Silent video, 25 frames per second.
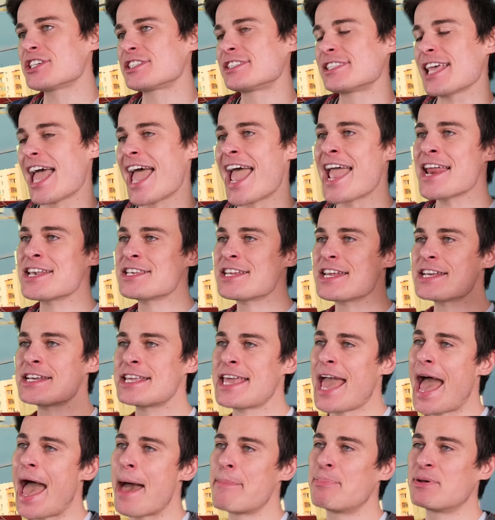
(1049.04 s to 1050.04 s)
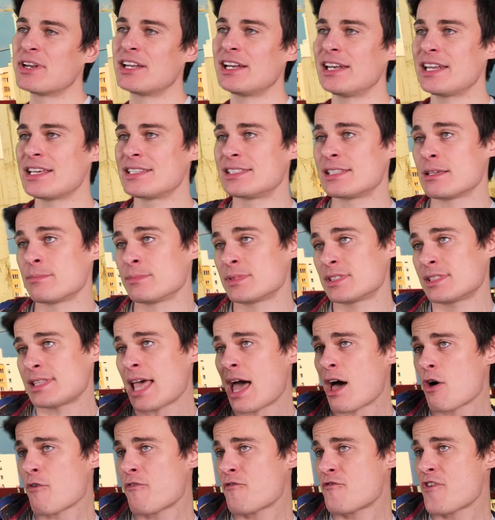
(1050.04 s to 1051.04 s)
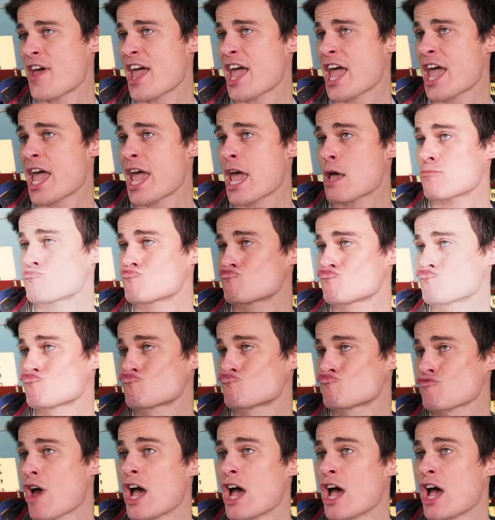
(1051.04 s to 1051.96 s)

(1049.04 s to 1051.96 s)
just ended capitalism. Selfie!